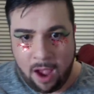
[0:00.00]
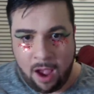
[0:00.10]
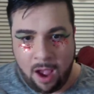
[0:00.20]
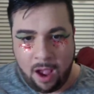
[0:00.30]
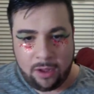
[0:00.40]

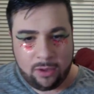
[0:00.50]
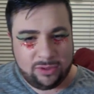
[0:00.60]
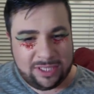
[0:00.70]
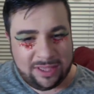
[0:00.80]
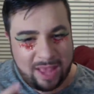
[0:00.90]

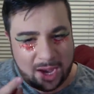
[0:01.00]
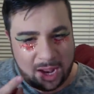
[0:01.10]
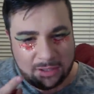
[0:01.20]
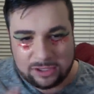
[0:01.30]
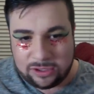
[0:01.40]
Oh, see, that
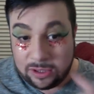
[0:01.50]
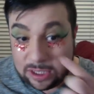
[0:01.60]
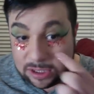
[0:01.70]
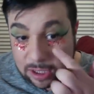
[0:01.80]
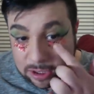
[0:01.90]
eye looks
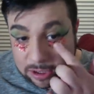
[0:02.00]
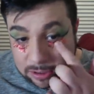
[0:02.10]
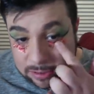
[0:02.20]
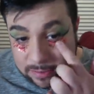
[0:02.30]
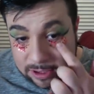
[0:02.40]
good. This eye
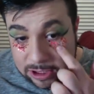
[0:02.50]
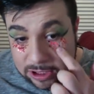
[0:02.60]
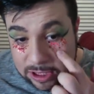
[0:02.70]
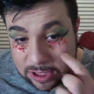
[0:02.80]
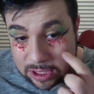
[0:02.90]
just looks a bit
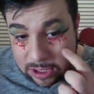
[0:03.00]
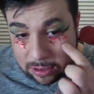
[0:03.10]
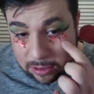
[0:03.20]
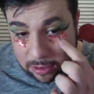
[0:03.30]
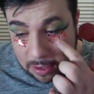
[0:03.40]
shitty.